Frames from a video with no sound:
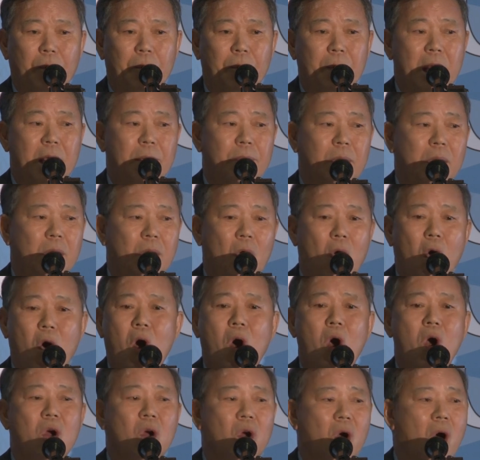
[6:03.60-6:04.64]
maybe
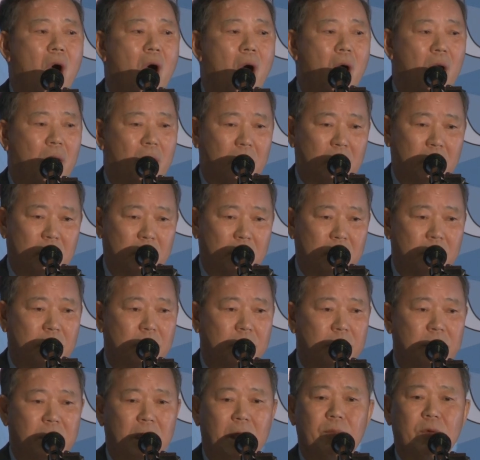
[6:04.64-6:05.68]
Hong Kong
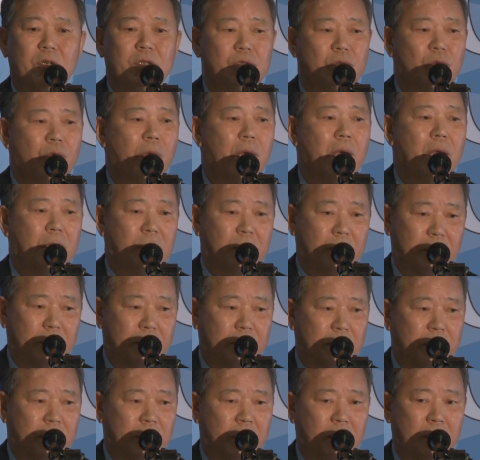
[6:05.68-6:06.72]

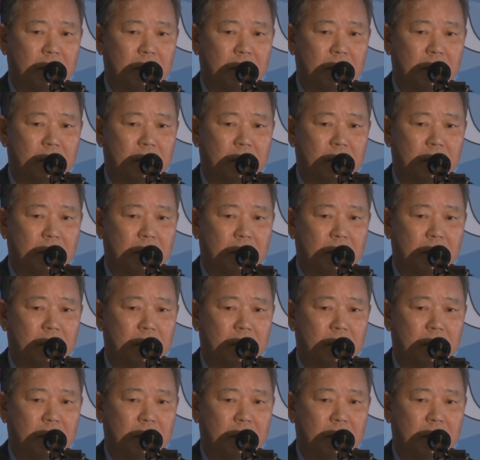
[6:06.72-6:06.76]
demonstrators.